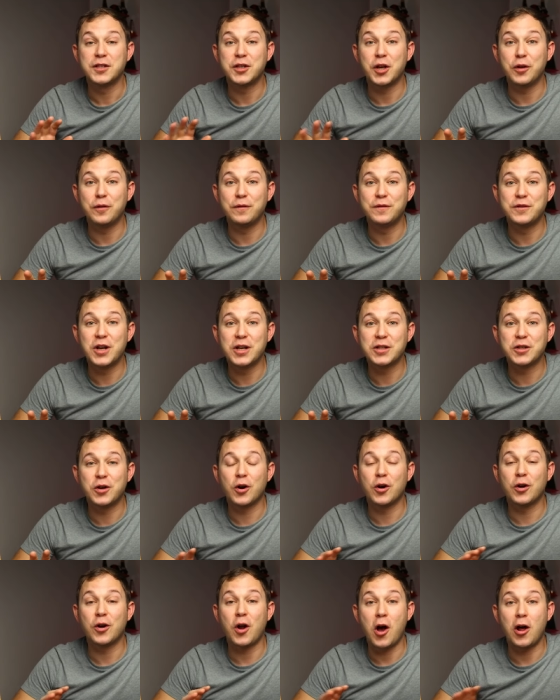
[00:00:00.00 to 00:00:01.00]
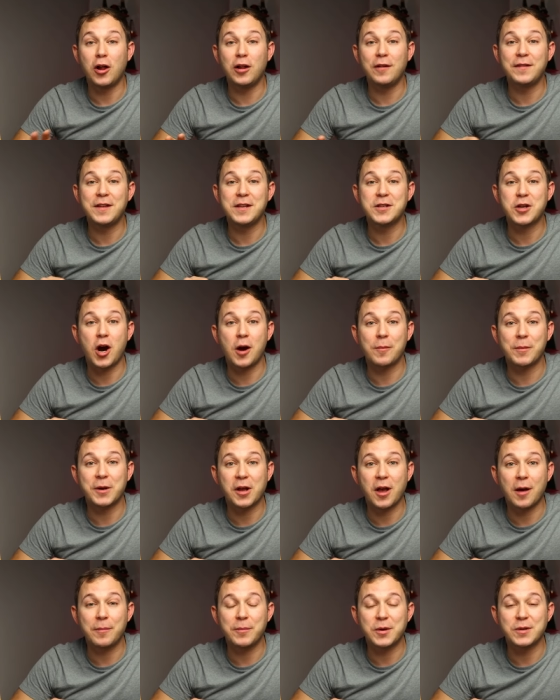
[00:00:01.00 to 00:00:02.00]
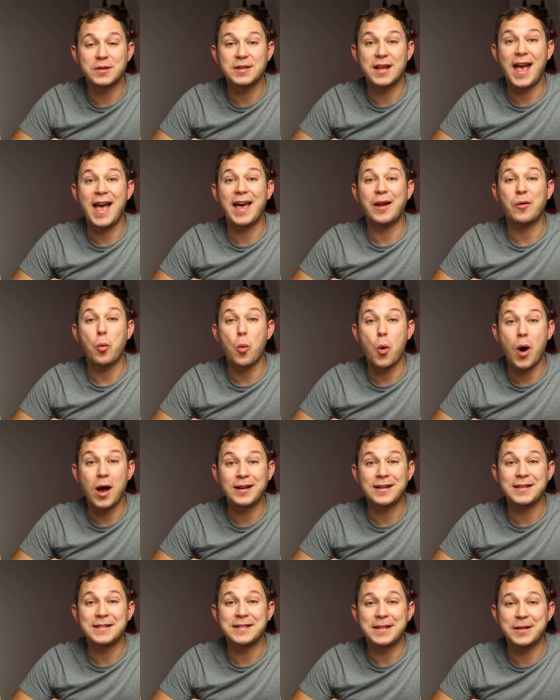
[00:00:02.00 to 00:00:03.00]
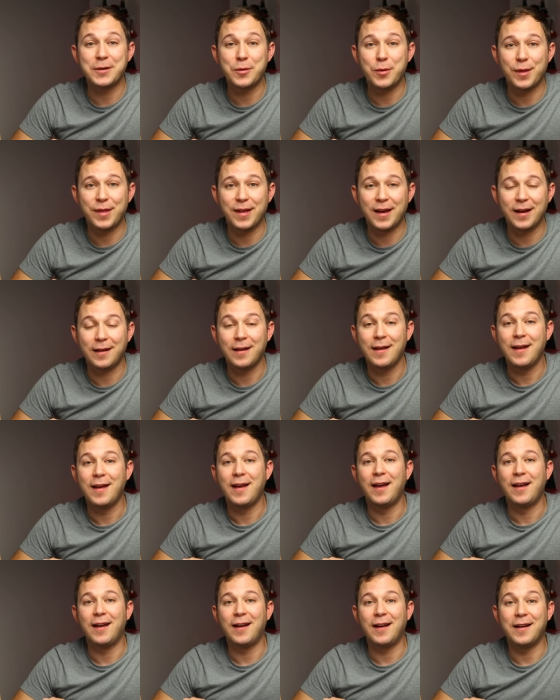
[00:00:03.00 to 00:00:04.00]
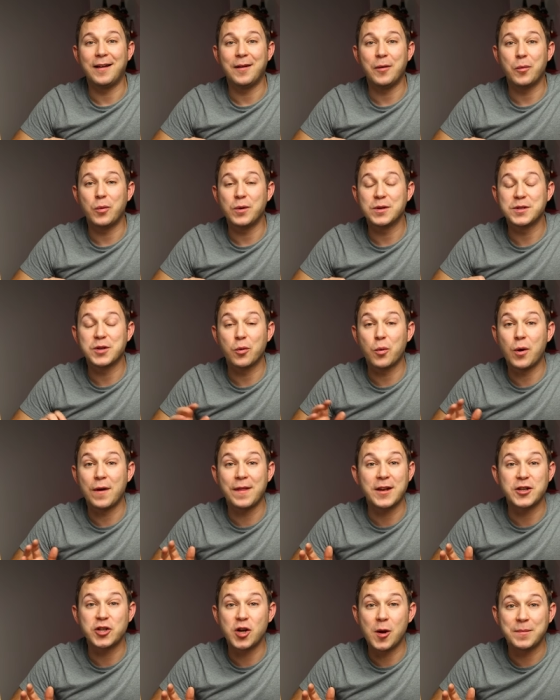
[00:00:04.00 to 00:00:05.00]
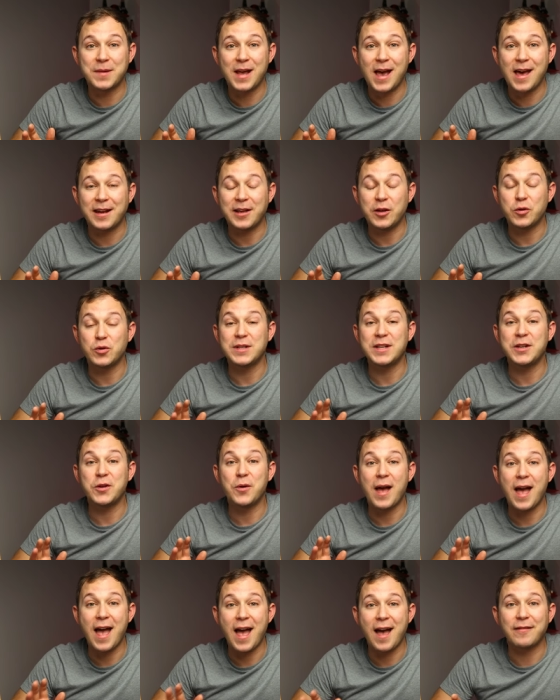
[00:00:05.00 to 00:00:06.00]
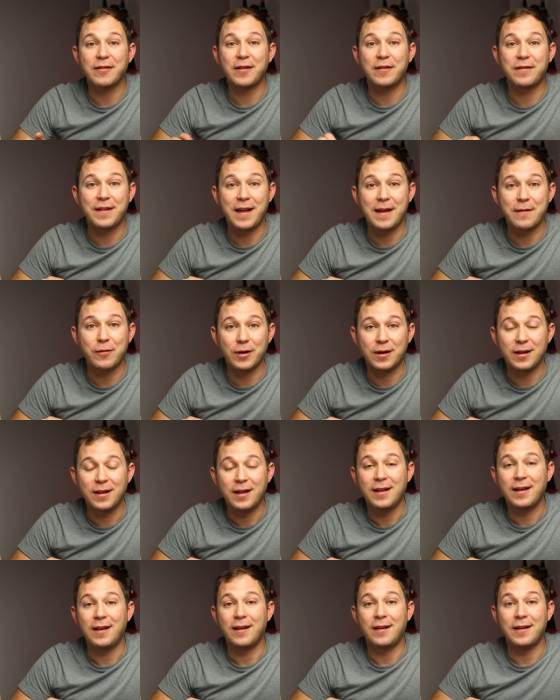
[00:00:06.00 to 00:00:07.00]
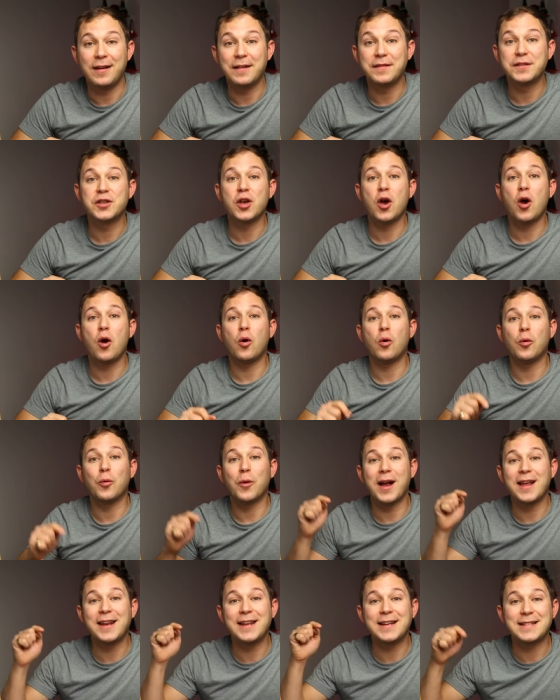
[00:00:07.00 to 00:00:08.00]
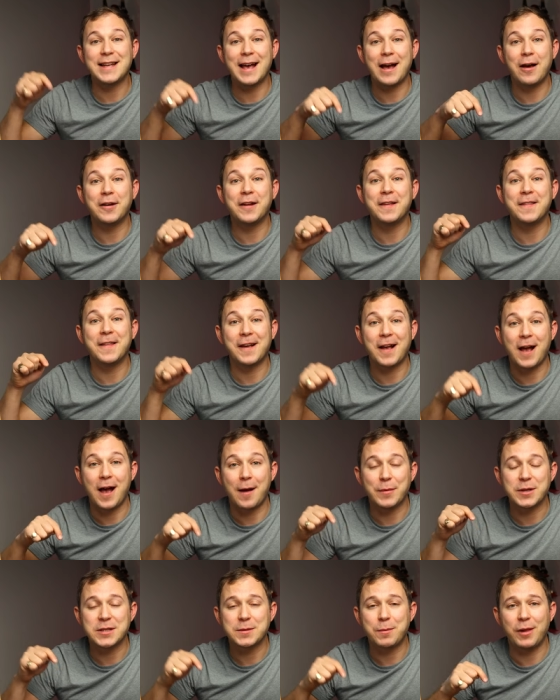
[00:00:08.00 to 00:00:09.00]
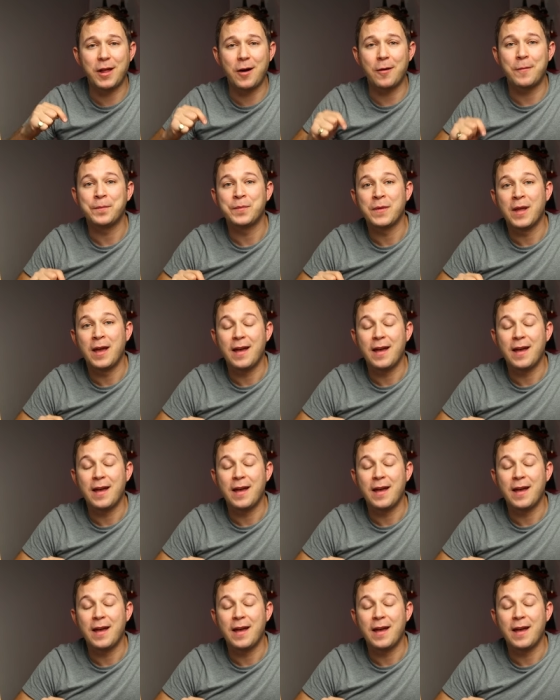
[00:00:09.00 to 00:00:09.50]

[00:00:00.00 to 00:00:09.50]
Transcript: So you've just heard all of these Harmon cup mutes, and what did you think? Uh, was there one that jumped out at you? Did you have a favorite? Uh, if so, write it down in the comments below.